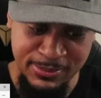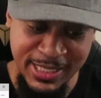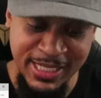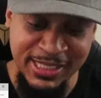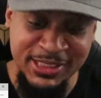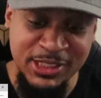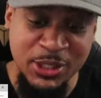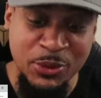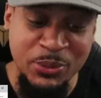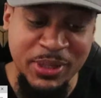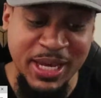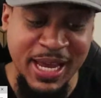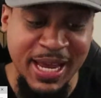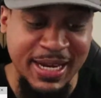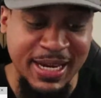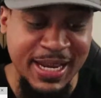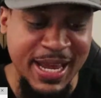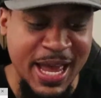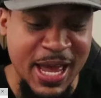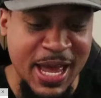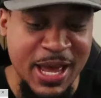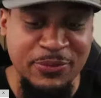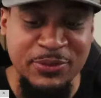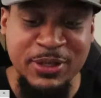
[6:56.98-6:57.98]
It's okay to
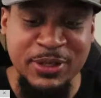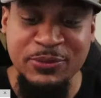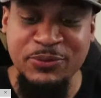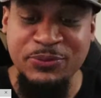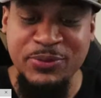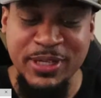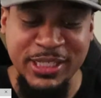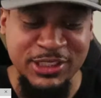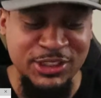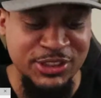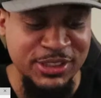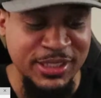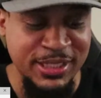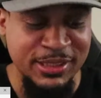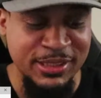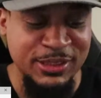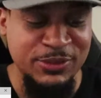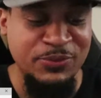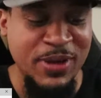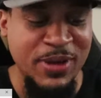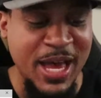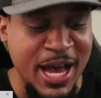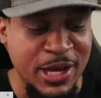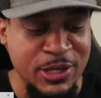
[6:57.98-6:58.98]
have
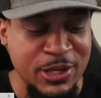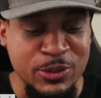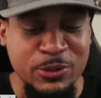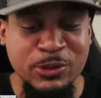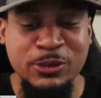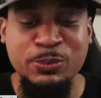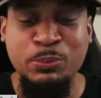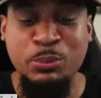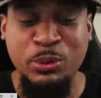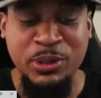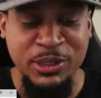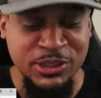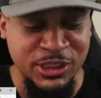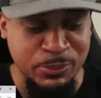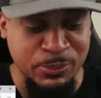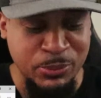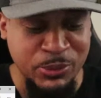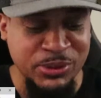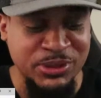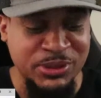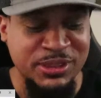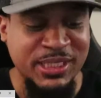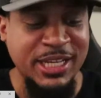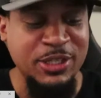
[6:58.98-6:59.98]
convictions, values,
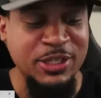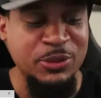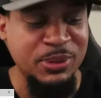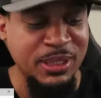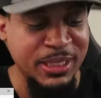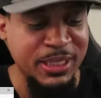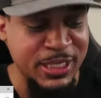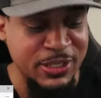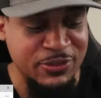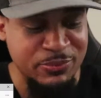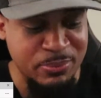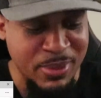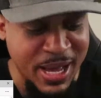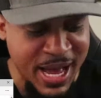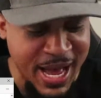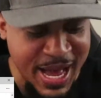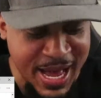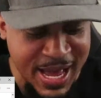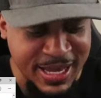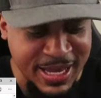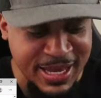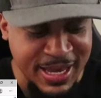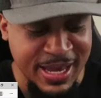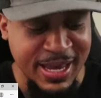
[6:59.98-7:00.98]
principles that you live
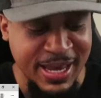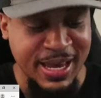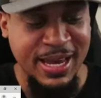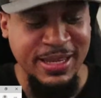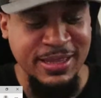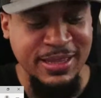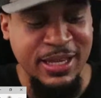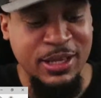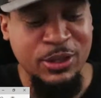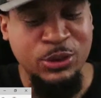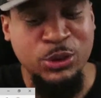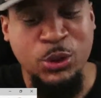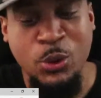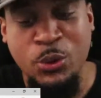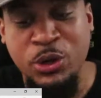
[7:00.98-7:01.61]
by, and then